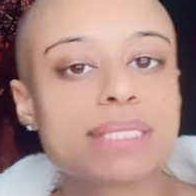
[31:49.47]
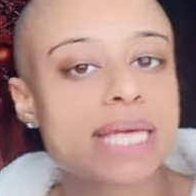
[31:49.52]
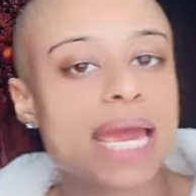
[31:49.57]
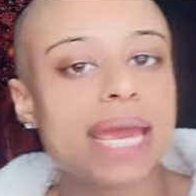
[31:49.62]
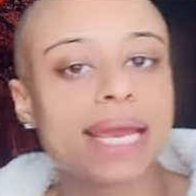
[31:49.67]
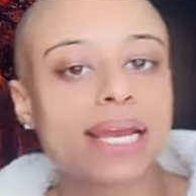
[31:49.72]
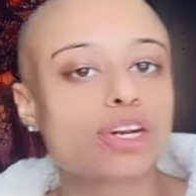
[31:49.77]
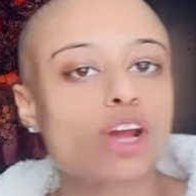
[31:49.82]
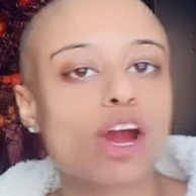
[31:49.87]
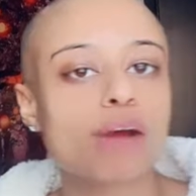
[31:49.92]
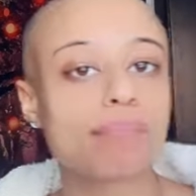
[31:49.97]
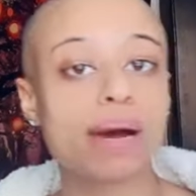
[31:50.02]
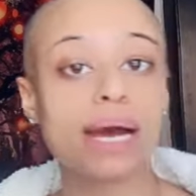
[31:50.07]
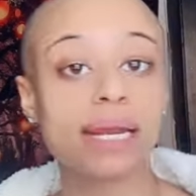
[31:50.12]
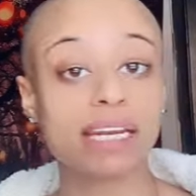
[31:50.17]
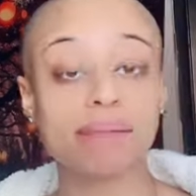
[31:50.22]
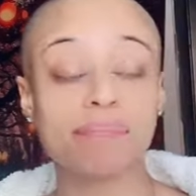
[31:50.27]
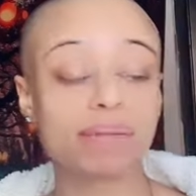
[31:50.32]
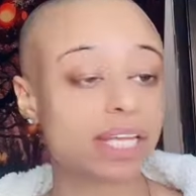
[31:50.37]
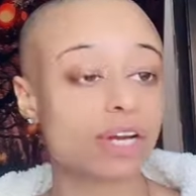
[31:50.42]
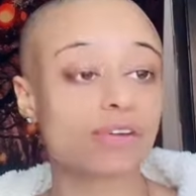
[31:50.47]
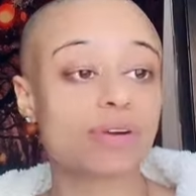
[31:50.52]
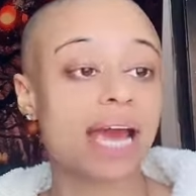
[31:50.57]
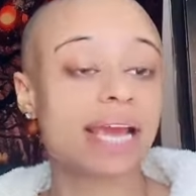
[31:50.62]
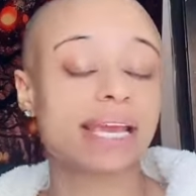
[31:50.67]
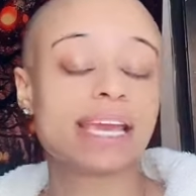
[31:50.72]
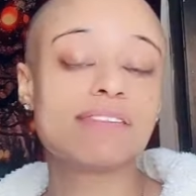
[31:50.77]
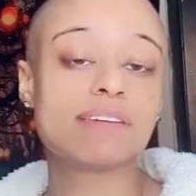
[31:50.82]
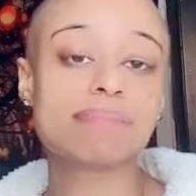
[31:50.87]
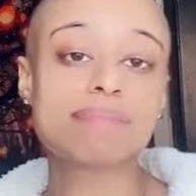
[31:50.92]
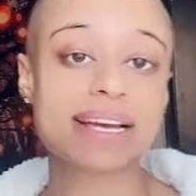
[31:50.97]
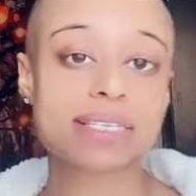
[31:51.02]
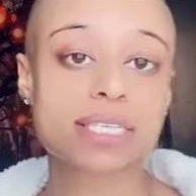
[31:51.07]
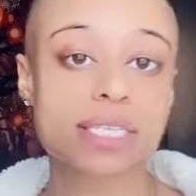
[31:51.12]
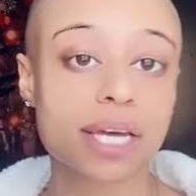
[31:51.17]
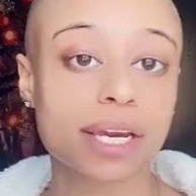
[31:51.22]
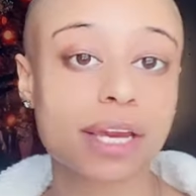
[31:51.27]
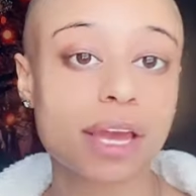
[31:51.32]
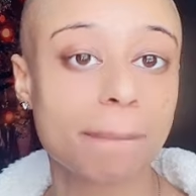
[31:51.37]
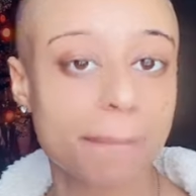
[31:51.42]
they be taking our money, but they're not giving
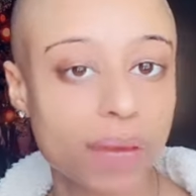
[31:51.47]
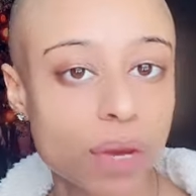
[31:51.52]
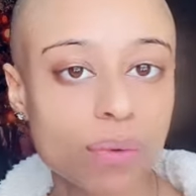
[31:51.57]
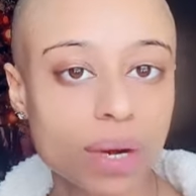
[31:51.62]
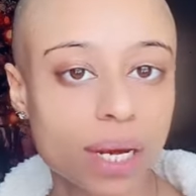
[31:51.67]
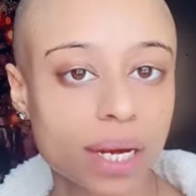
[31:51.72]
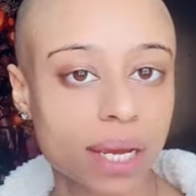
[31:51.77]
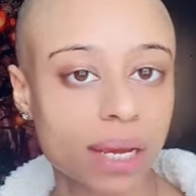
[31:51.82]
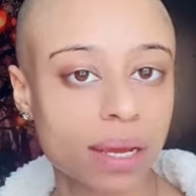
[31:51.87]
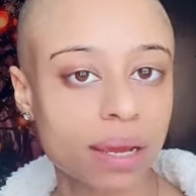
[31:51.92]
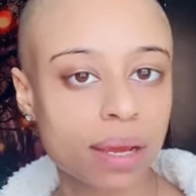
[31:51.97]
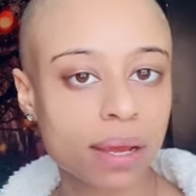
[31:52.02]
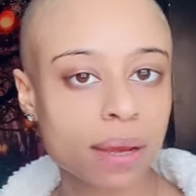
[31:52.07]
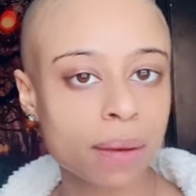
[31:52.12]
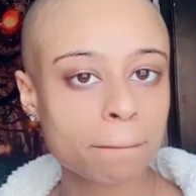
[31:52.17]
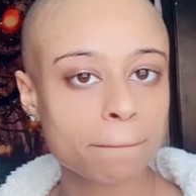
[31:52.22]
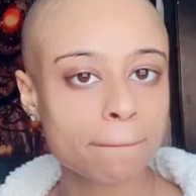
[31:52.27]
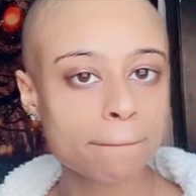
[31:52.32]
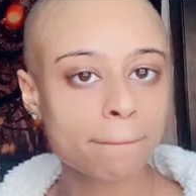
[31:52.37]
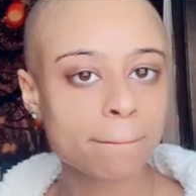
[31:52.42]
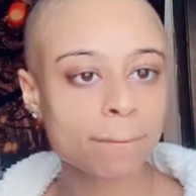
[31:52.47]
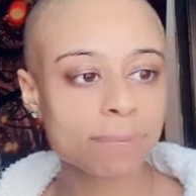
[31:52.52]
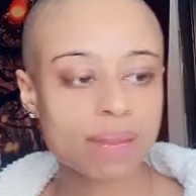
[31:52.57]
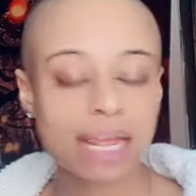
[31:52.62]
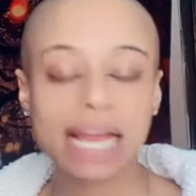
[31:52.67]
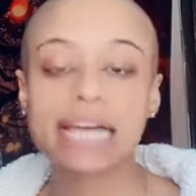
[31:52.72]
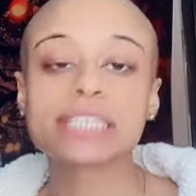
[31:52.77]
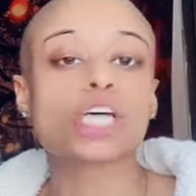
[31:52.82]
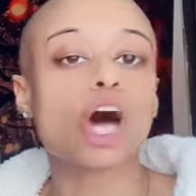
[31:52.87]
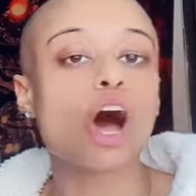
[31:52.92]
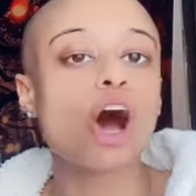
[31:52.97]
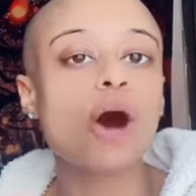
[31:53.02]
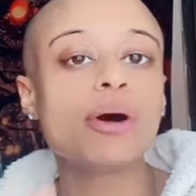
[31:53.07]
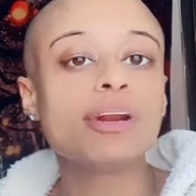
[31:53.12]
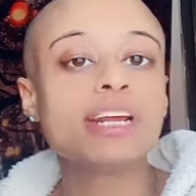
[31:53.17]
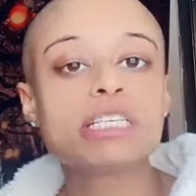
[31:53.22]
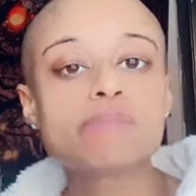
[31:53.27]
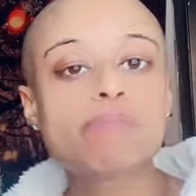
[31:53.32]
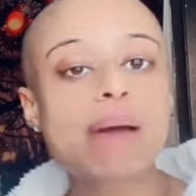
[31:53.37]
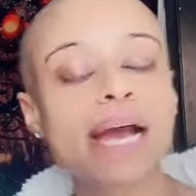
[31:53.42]
back to the community. That's
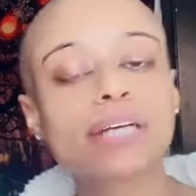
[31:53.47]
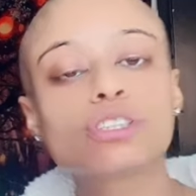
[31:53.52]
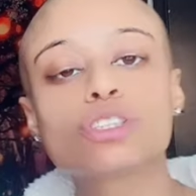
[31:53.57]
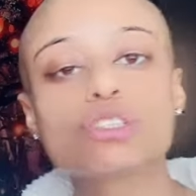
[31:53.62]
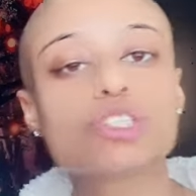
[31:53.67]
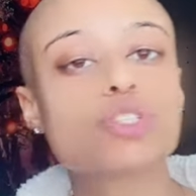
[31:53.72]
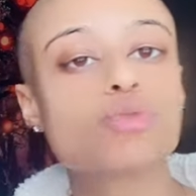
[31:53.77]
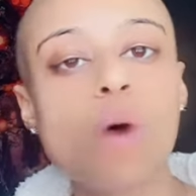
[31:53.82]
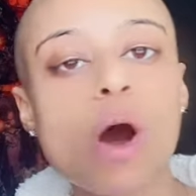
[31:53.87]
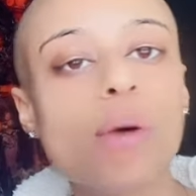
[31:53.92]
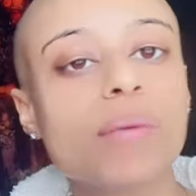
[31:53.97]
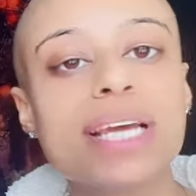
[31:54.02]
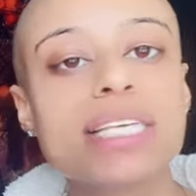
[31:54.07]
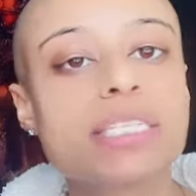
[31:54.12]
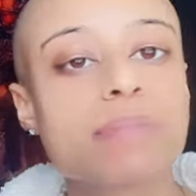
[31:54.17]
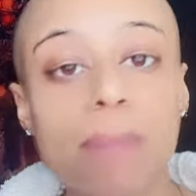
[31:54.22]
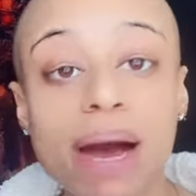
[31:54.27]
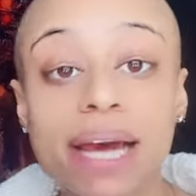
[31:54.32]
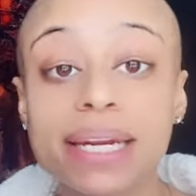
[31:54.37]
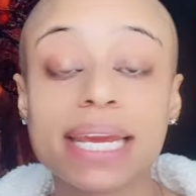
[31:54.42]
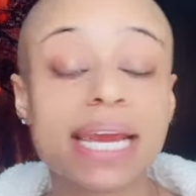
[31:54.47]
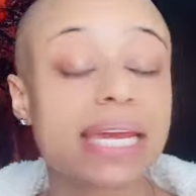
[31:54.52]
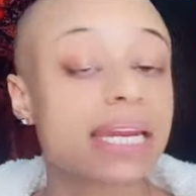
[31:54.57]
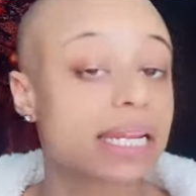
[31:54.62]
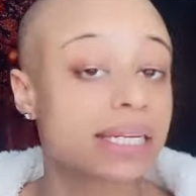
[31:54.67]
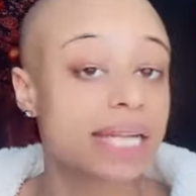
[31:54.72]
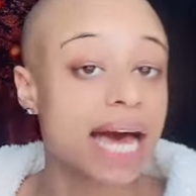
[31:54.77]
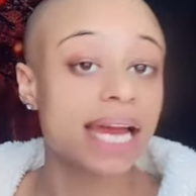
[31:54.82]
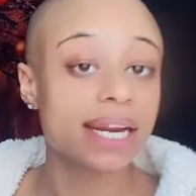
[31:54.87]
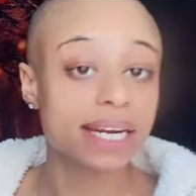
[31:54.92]
all these pastors want is money. And a